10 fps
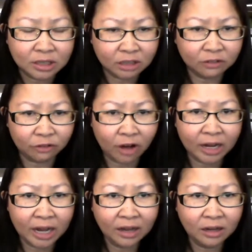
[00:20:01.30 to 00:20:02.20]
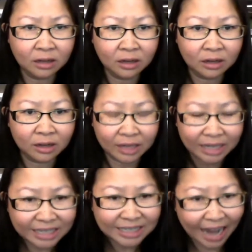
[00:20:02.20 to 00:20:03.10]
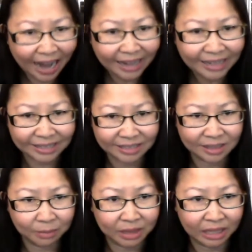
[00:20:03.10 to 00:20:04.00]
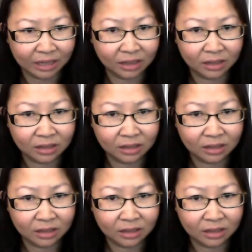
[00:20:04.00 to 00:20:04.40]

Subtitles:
until Friday, He's hiding something.